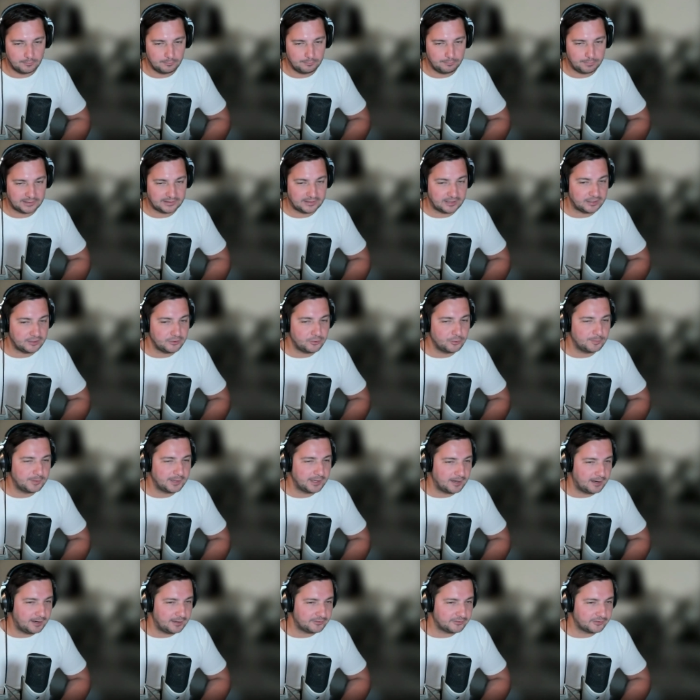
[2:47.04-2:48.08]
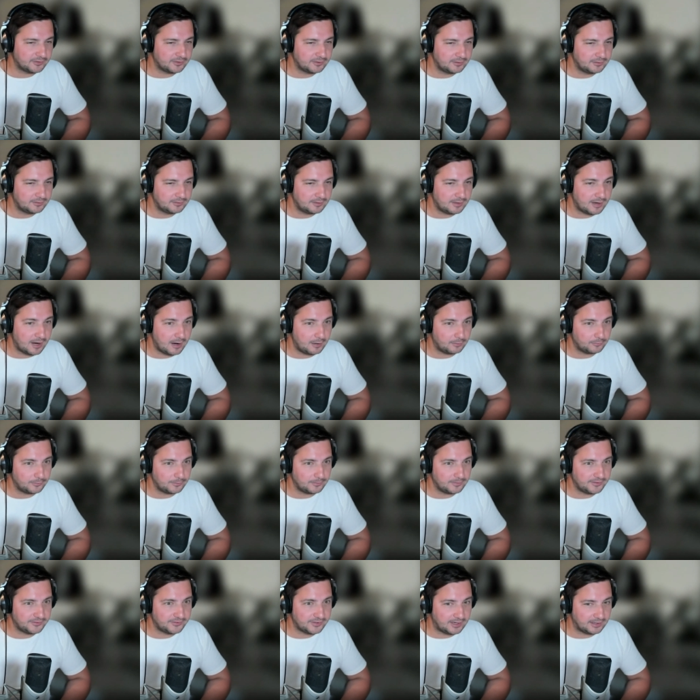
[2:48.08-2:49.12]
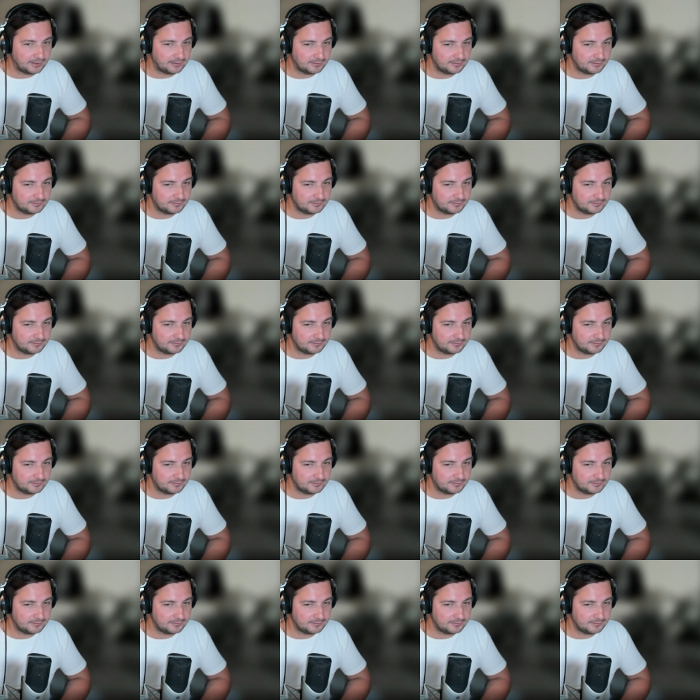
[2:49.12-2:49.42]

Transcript: But then you may ask, how do you decide?